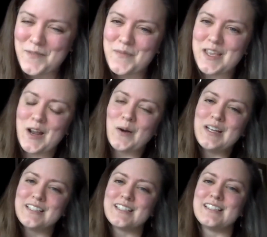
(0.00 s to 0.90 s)
You know,
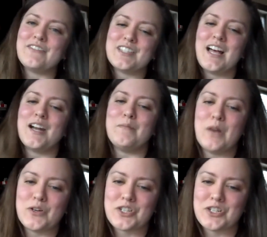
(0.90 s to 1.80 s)
it doesn't, if it's not an
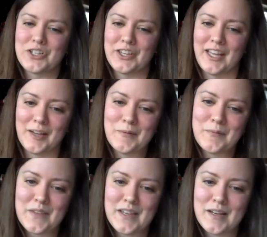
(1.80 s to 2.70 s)
emotional thing,
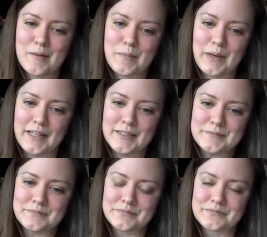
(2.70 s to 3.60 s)
but
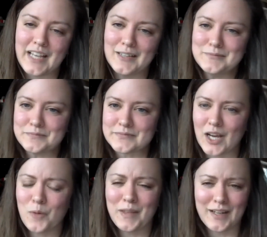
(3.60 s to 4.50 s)
yeah, I
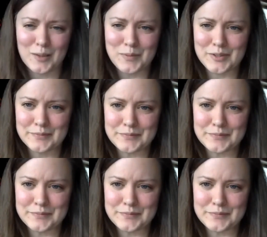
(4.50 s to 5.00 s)
hope that helps.